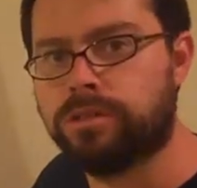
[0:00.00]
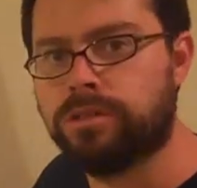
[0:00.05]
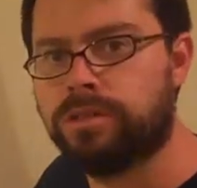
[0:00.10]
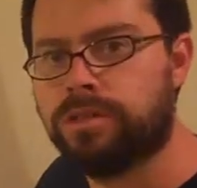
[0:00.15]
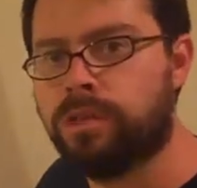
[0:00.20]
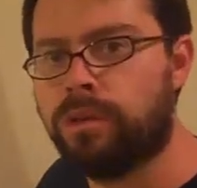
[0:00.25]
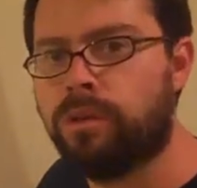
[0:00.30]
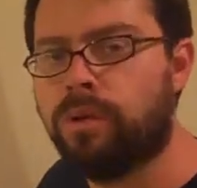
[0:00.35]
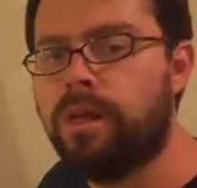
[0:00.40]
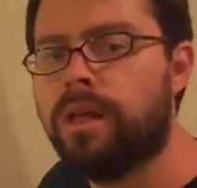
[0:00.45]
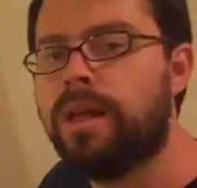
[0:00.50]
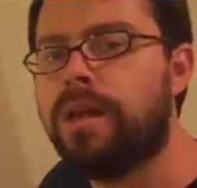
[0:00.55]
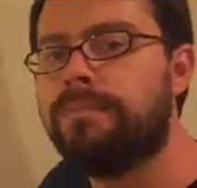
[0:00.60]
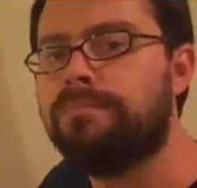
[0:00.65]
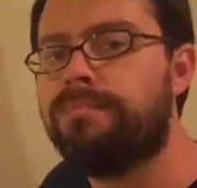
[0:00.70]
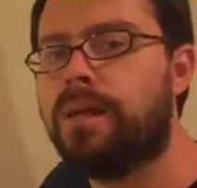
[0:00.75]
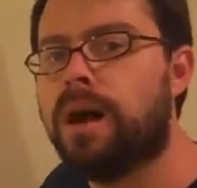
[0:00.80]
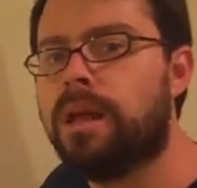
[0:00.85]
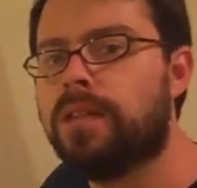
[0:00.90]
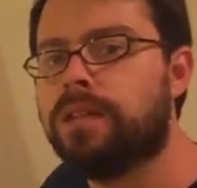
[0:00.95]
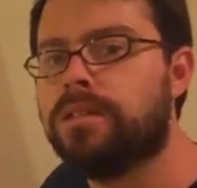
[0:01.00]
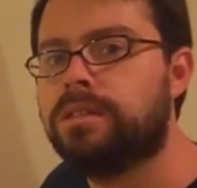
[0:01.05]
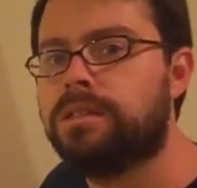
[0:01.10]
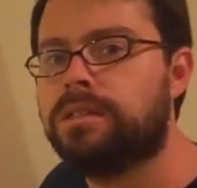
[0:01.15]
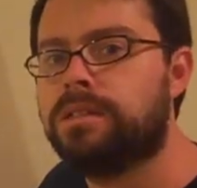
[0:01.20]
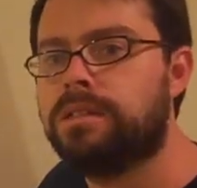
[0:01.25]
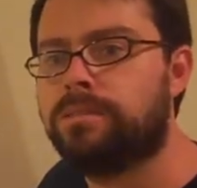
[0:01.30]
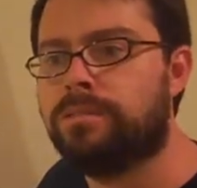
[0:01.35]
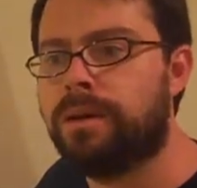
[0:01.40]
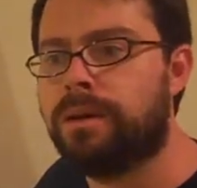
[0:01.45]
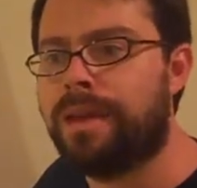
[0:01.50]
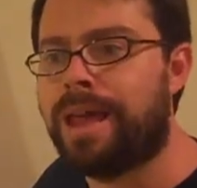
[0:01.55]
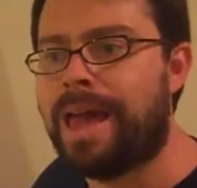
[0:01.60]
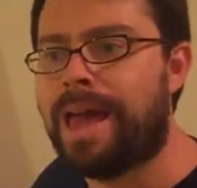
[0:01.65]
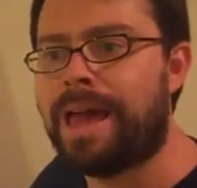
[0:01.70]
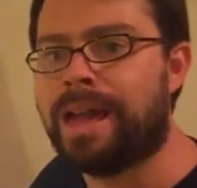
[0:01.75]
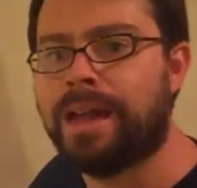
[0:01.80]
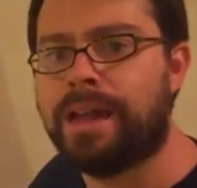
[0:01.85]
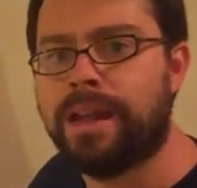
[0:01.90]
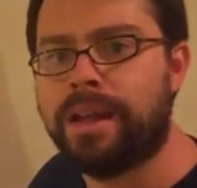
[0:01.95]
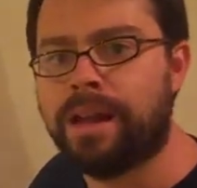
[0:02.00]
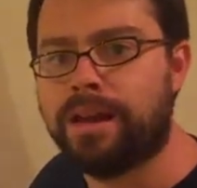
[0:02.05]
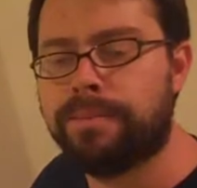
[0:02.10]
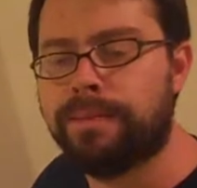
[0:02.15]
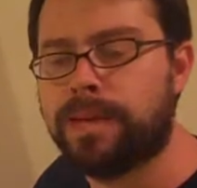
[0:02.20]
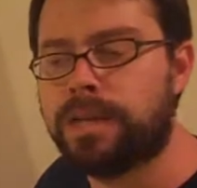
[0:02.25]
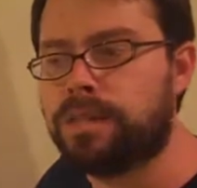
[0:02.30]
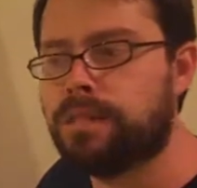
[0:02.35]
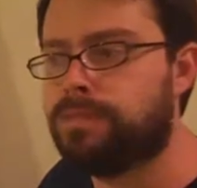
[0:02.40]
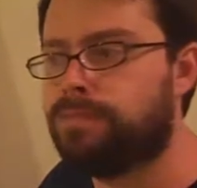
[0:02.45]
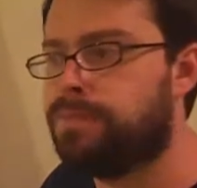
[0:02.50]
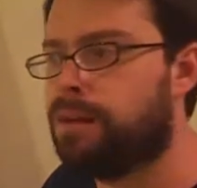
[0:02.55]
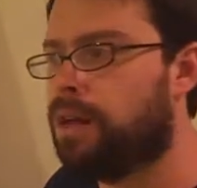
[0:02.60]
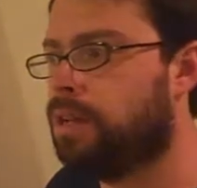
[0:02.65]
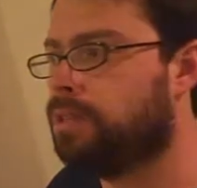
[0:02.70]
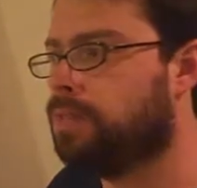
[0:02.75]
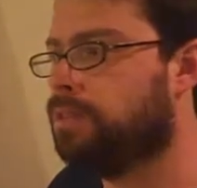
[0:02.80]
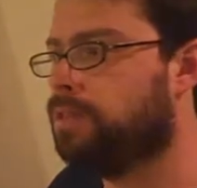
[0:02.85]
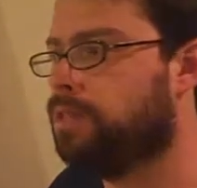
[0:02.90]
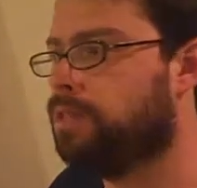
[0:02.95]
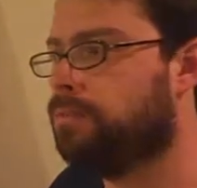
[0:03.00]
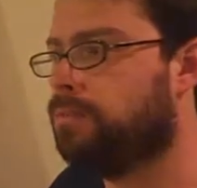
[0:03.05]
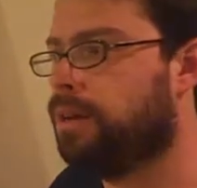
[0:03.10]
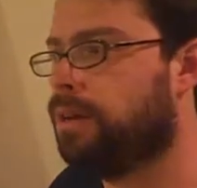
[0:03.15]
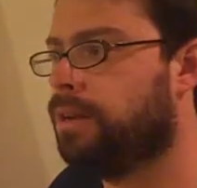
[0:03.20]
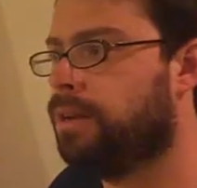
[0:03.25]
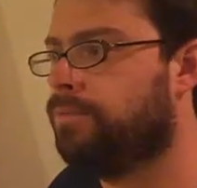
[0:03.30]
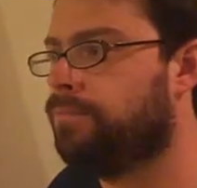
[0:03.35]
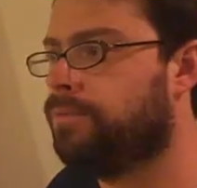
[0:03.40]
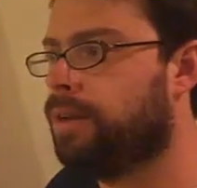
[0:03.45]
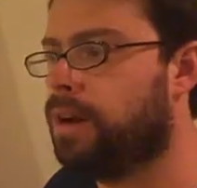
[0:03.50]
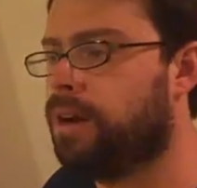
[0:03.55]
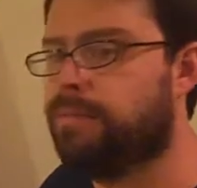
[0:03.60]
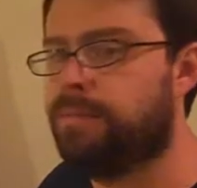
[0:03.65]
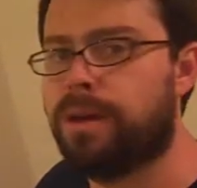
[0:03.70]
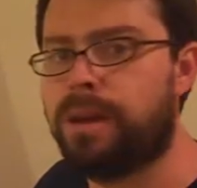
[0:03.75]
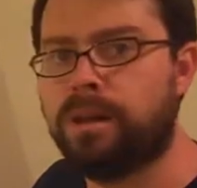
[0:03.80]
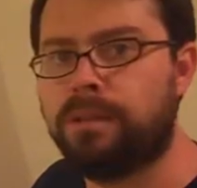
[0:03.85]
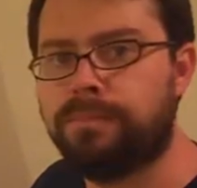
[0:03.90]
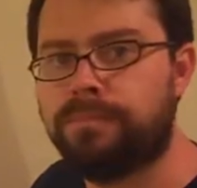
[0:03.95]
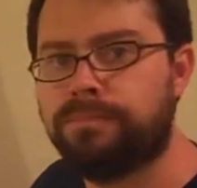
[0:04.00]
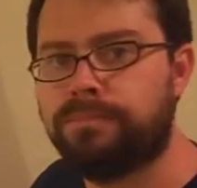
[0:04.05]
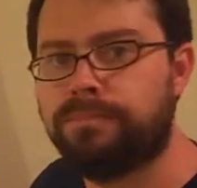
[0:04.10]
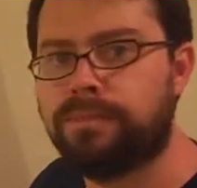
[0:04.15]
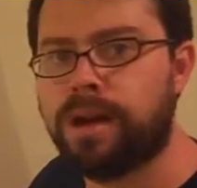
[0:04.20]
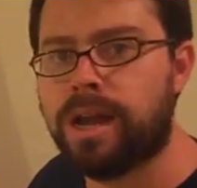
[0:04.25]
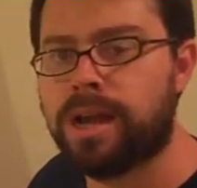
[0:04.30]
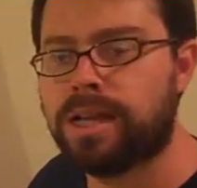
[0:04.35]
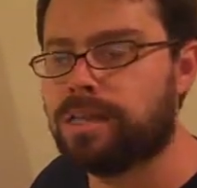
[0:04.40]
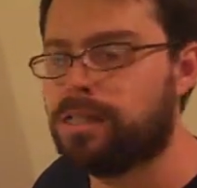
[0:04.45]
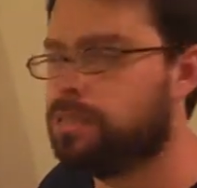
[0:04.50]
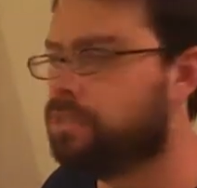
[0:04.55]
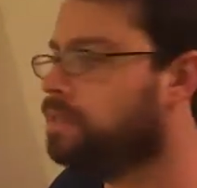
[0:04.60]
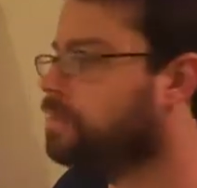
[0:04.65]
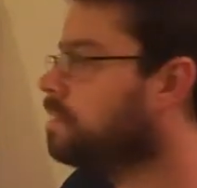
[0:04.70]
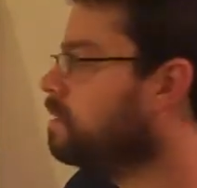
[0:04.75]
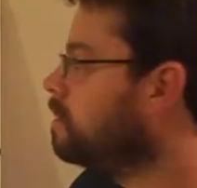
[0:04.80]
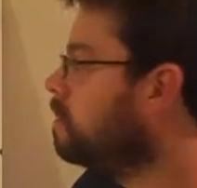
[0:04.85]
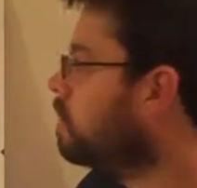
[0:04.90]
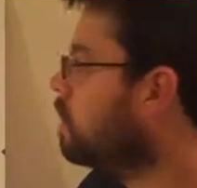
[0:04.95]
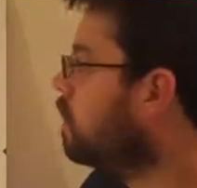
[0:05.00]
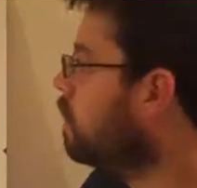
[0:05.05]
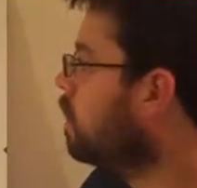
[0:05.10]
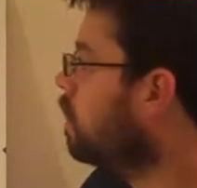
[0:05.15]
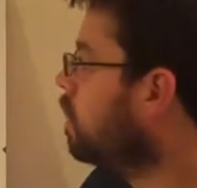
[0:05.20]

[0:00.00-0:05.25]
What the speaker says: So policies around economics, policies around environmental practices,